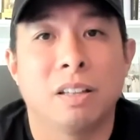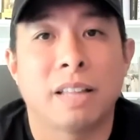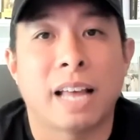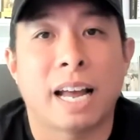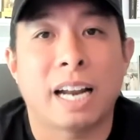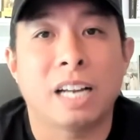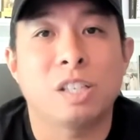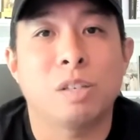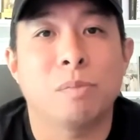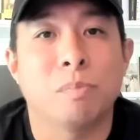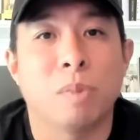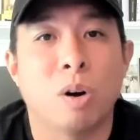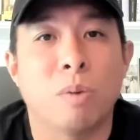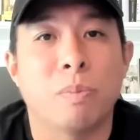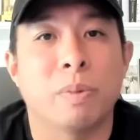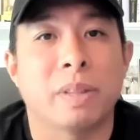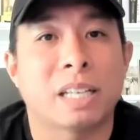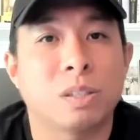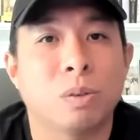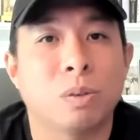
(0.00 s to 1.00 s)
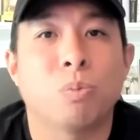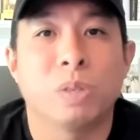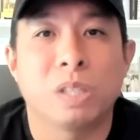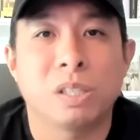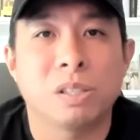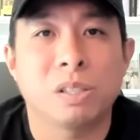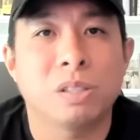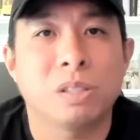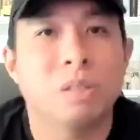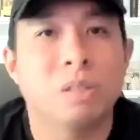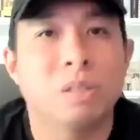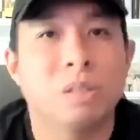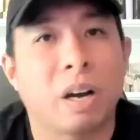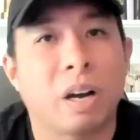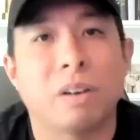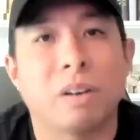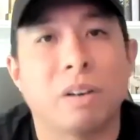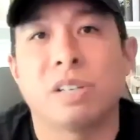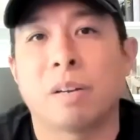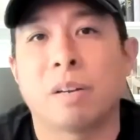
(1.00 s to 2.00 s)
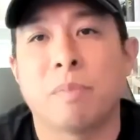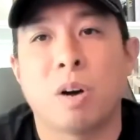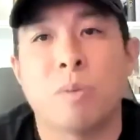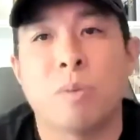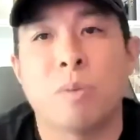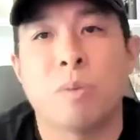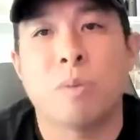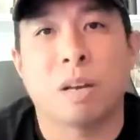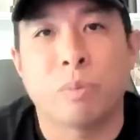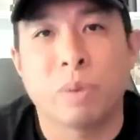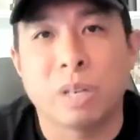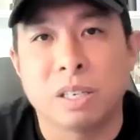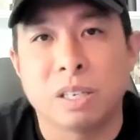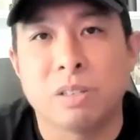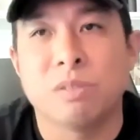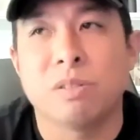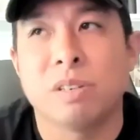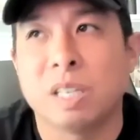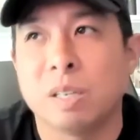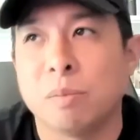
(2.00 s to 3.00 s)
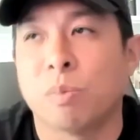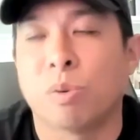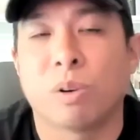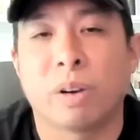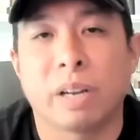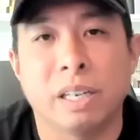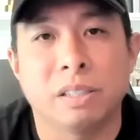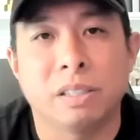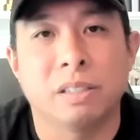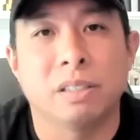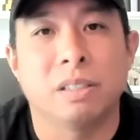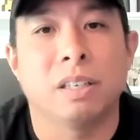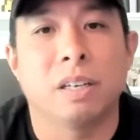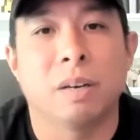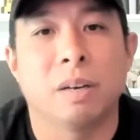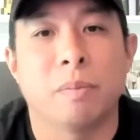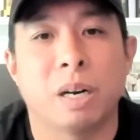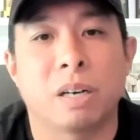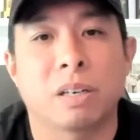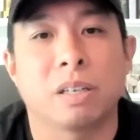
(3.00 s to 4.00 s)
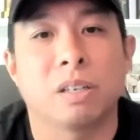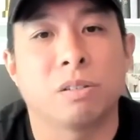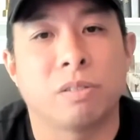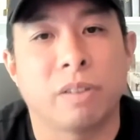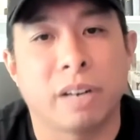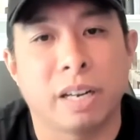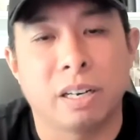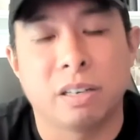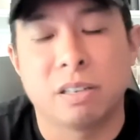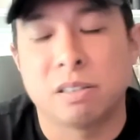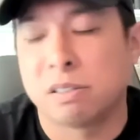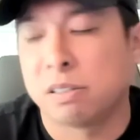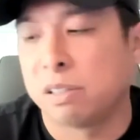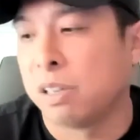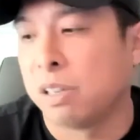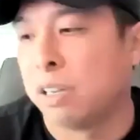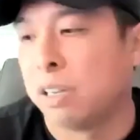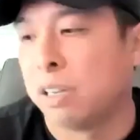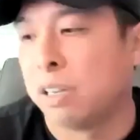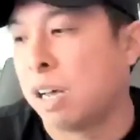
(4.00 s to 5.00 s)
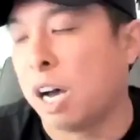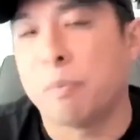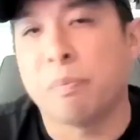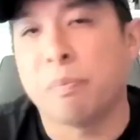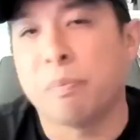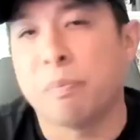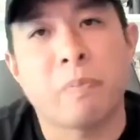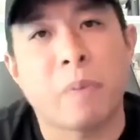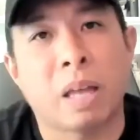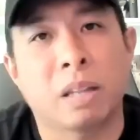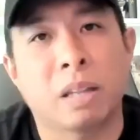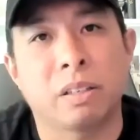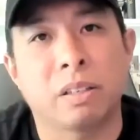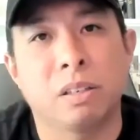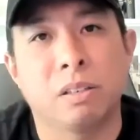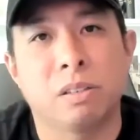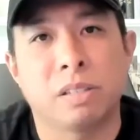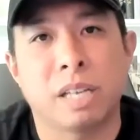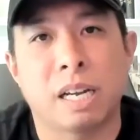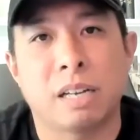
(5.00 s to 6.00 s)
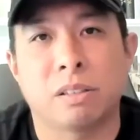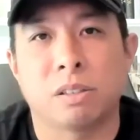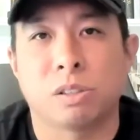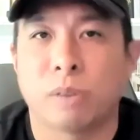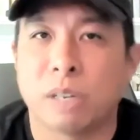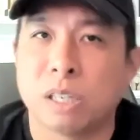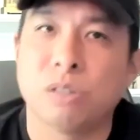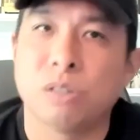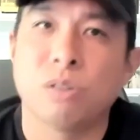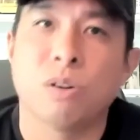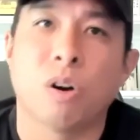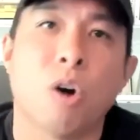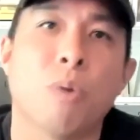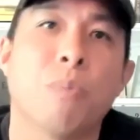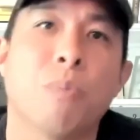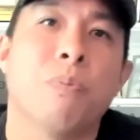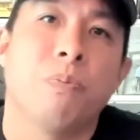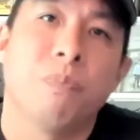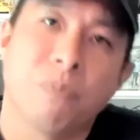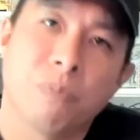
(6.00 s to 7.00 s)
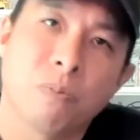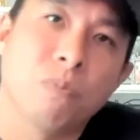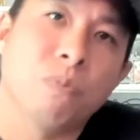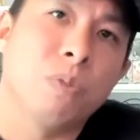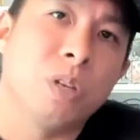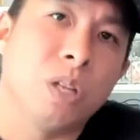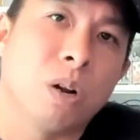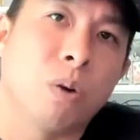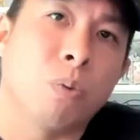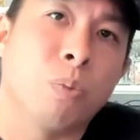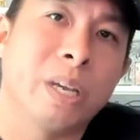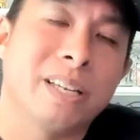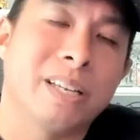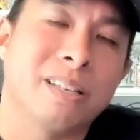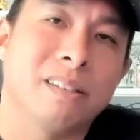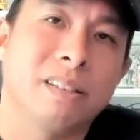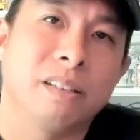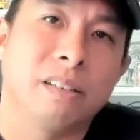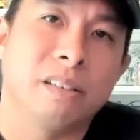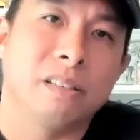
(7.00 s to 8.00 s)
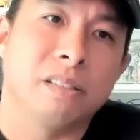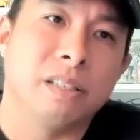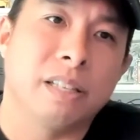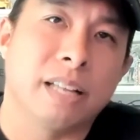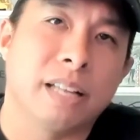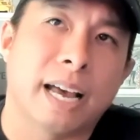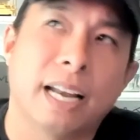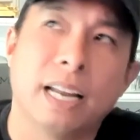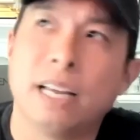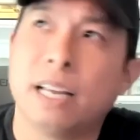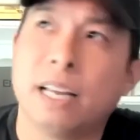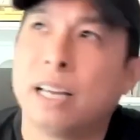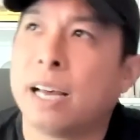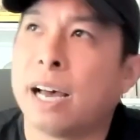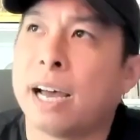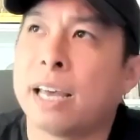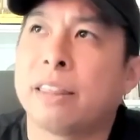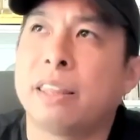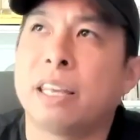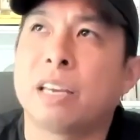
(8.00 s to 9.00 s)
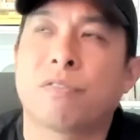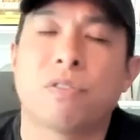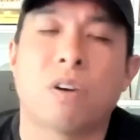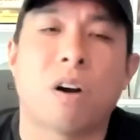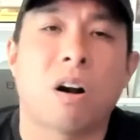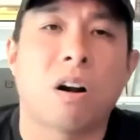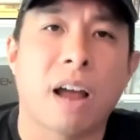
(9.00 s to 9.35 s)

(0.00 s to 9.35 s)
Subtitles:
That is a moment. This is a watershed moment that we do need more Asian American creators and leaders out there. So I do hope, we continue to see that. I think for our